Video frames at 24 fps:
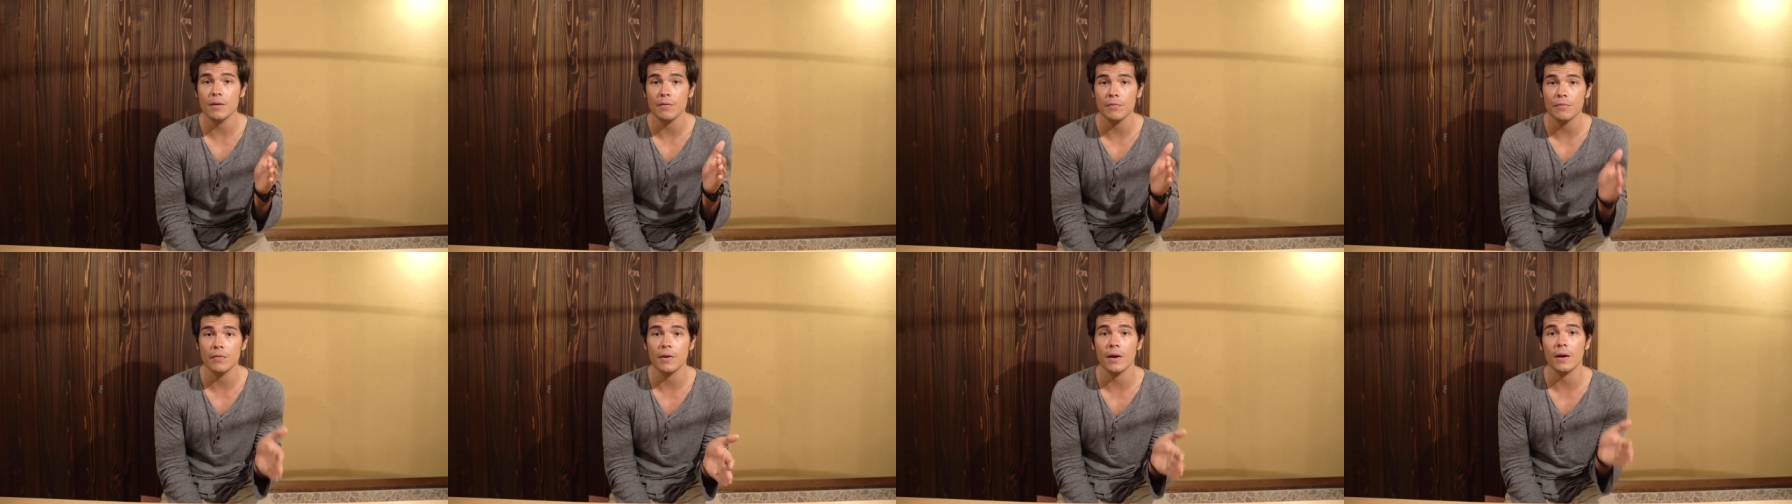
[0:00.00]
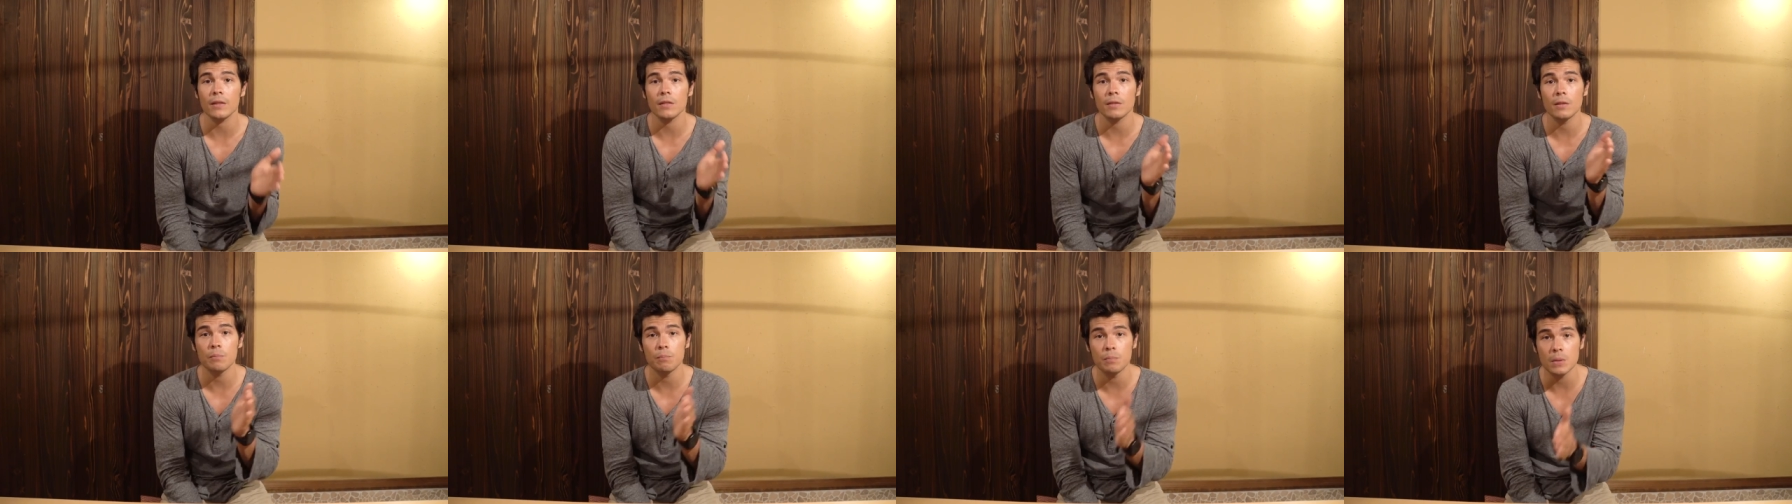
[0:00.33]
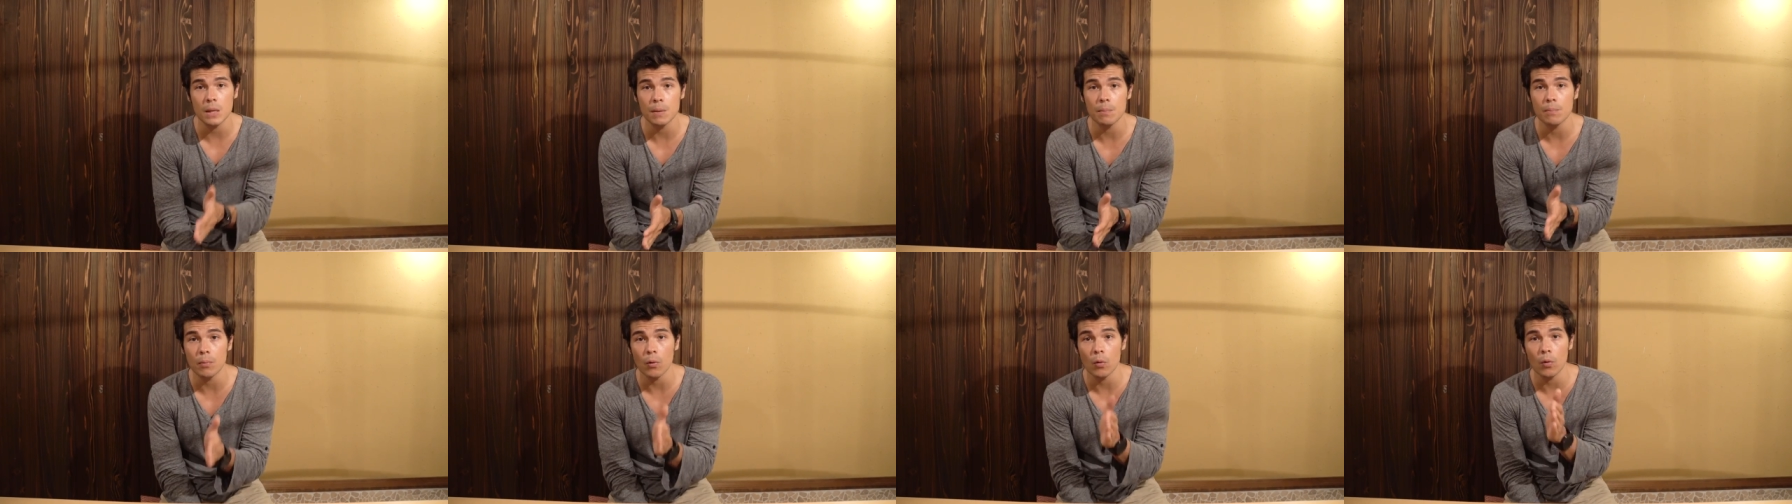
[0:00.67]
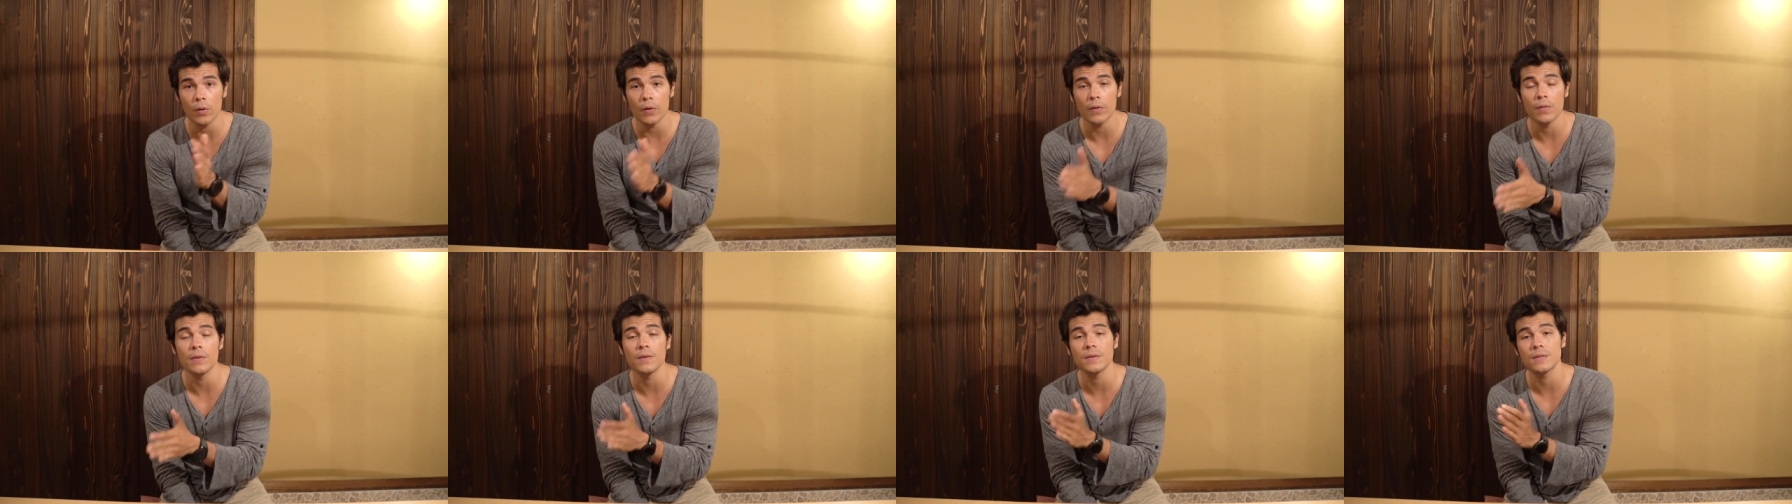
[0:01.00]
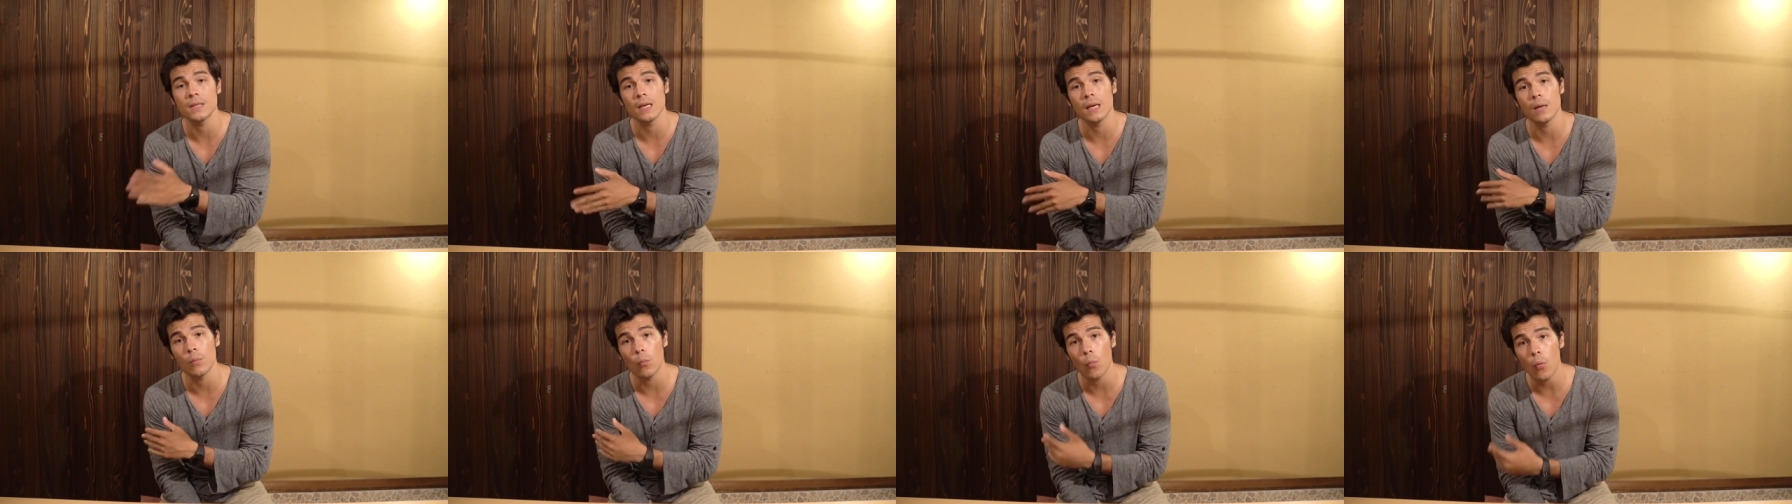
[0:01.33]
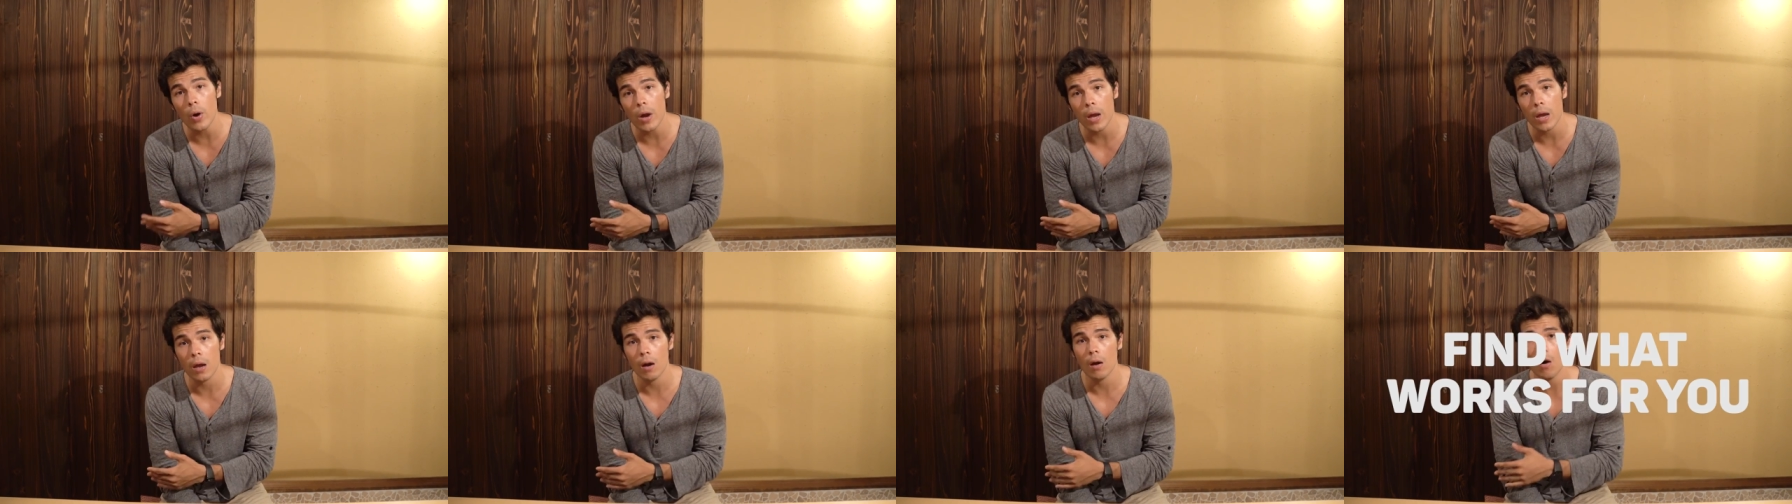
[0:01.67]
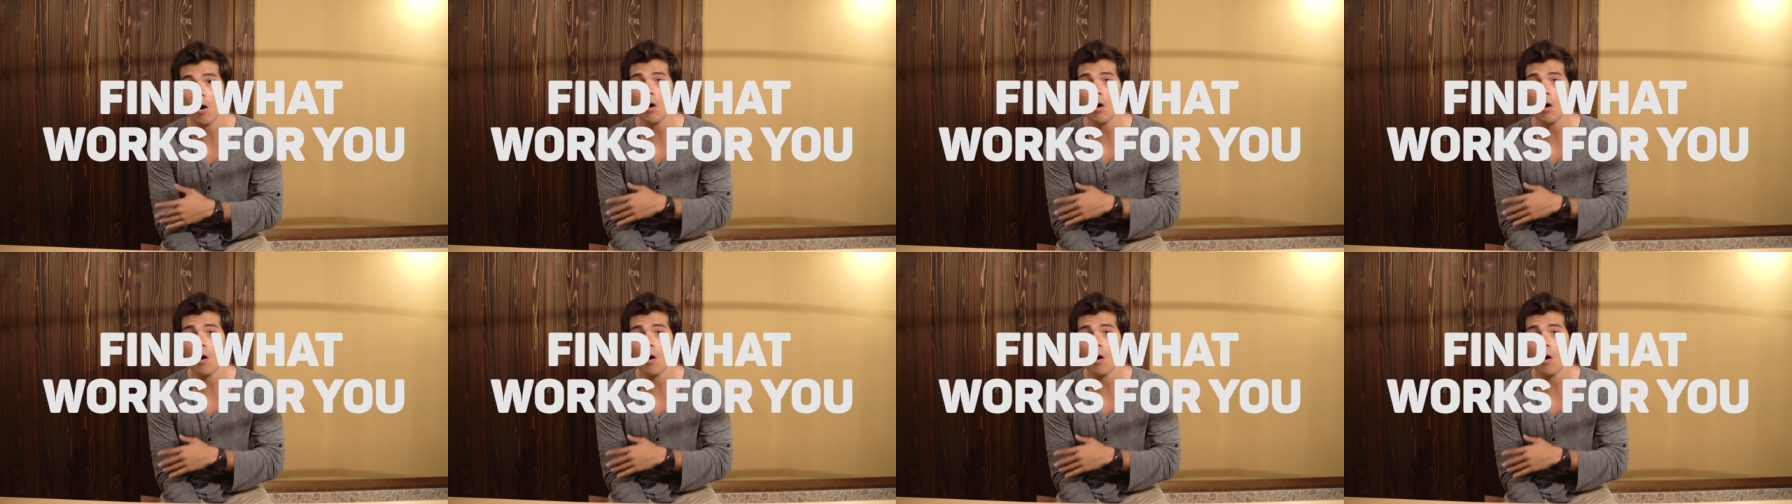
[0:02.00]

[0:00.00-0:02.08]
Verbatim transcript: affect people in the same way.